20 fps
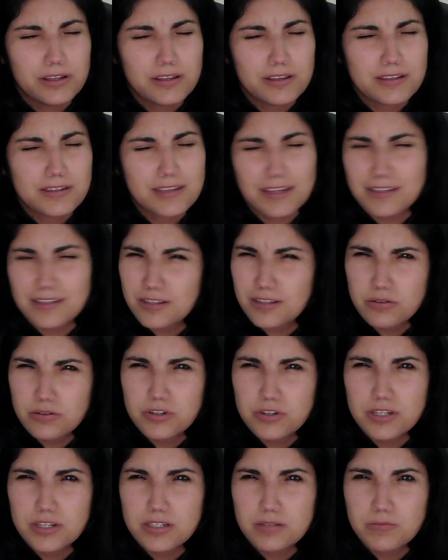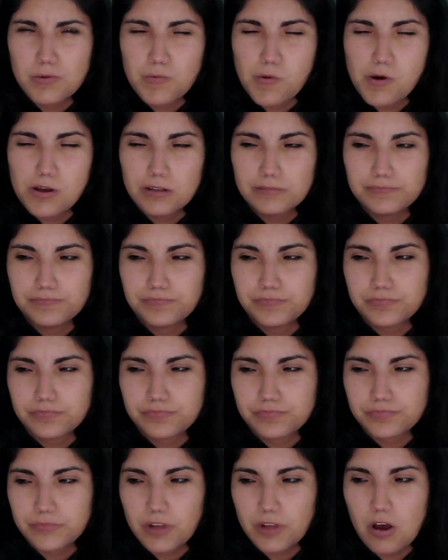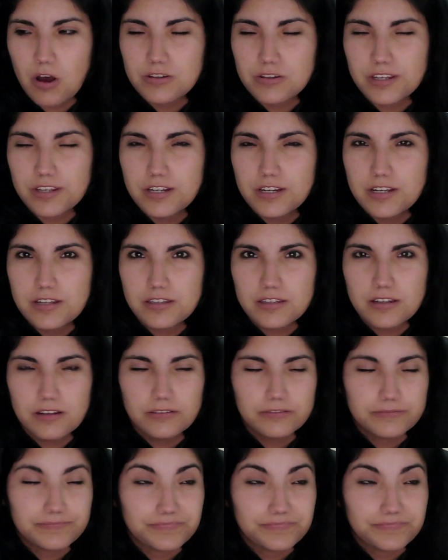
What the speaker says: is that still Jason Momoa? All skinny and stuff?